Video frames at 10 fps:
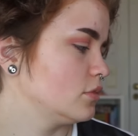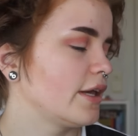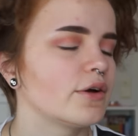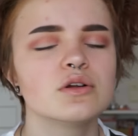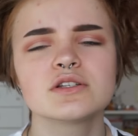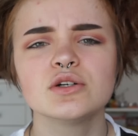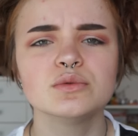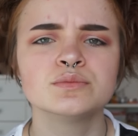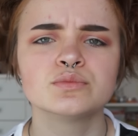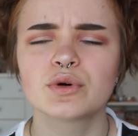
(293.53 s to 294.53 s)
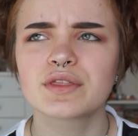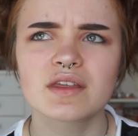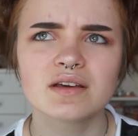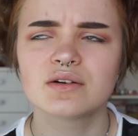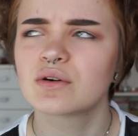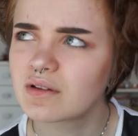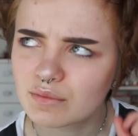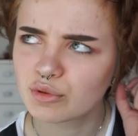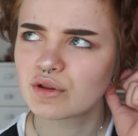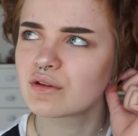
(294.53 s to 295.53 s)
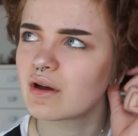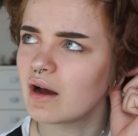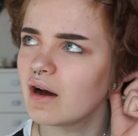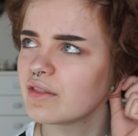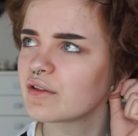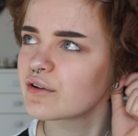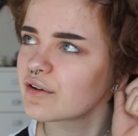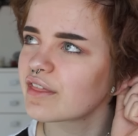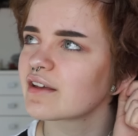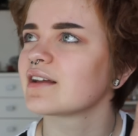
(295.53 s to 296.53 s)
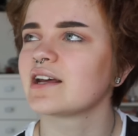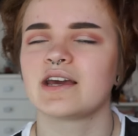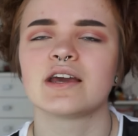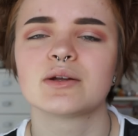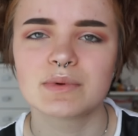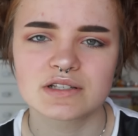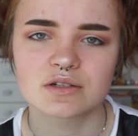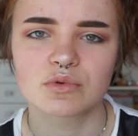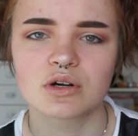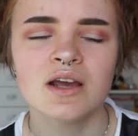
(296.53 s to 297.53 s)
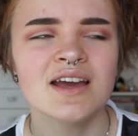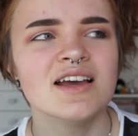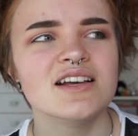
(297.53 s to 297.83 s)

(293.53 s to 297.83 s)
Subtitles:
Like, also another thing that I hate about summer